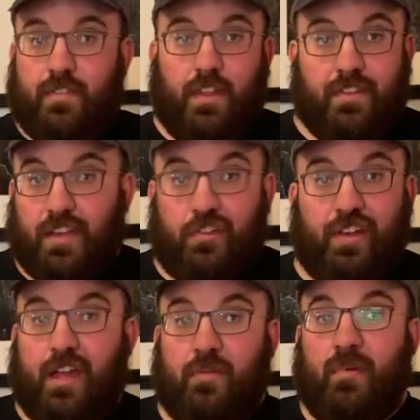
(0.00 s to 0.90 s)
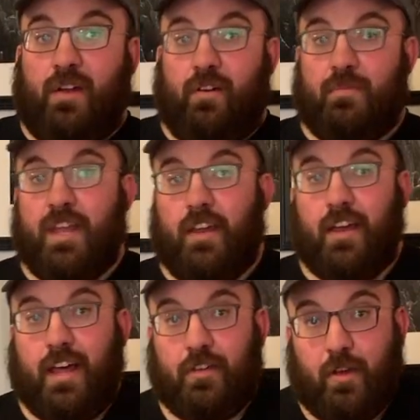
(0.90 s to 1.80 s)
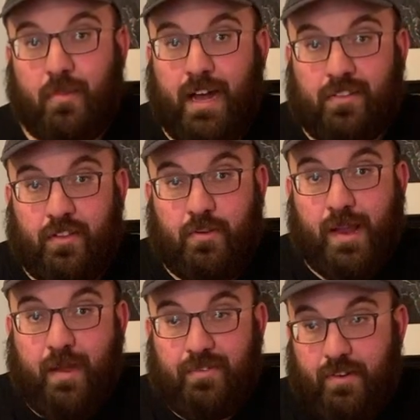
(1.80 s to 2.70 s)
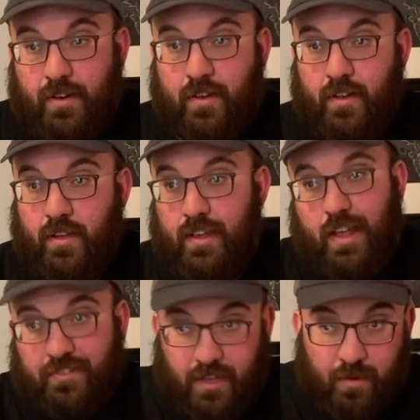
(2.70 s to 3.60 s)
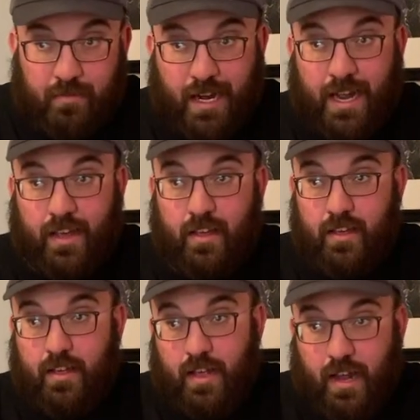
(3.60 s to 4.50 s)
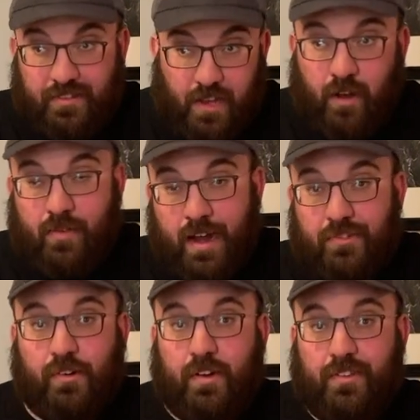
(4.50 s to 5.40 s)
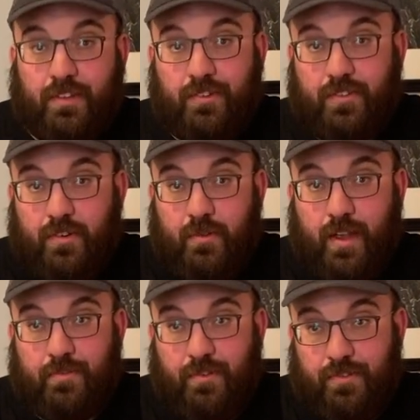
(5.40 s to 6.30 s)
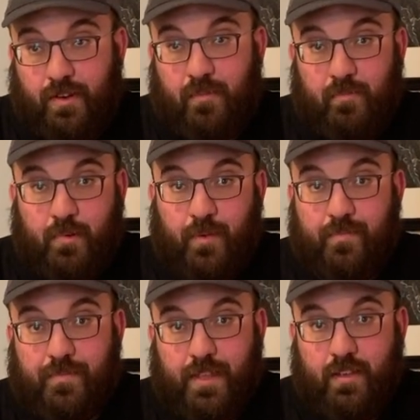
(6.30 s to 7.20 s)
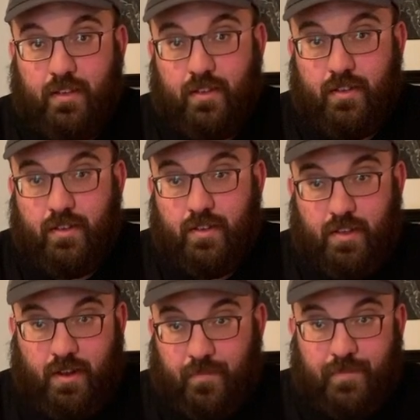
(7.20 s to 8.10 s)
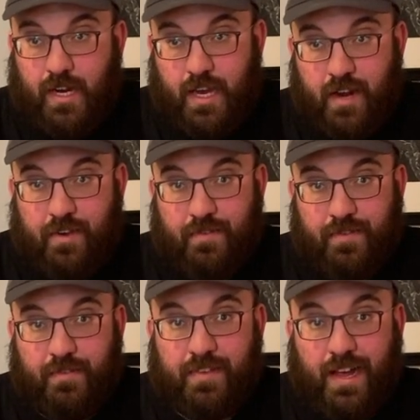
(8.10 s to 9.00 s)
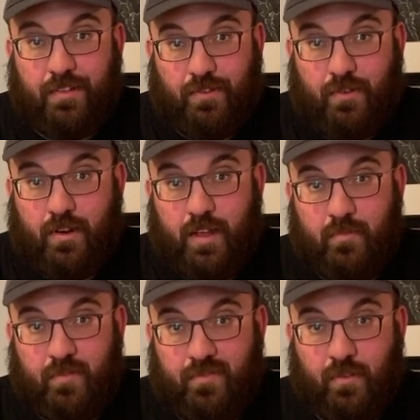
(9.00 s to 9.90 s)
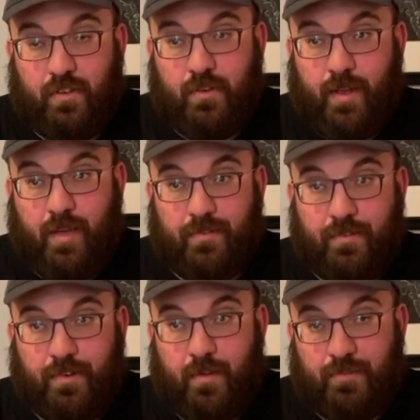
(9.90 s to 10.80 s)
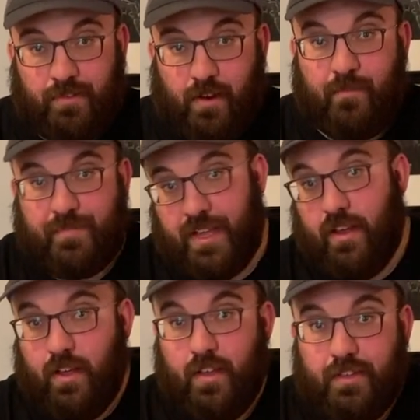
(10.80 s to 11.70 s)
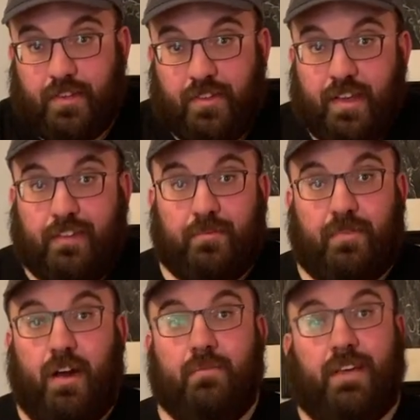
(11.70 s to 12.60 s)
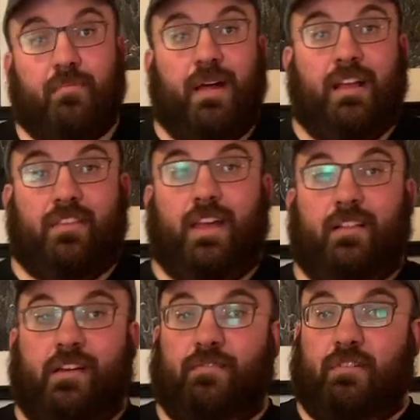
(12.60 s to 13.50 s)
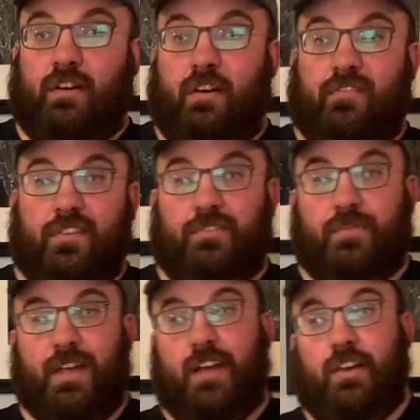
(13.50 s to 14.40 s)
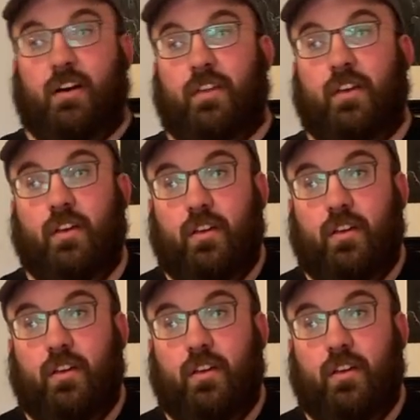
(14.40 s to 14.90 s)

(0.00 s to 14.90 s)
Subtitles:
Then the thing shot the bed on me and it had to go back to New Hampshire. It's come back, and it's got rounds on it since the New Hampshire trip, but, you know, I had over 3,000 on it before the New Hampshire trip, so it's going to take some time to get back to that level of confidence with that gun.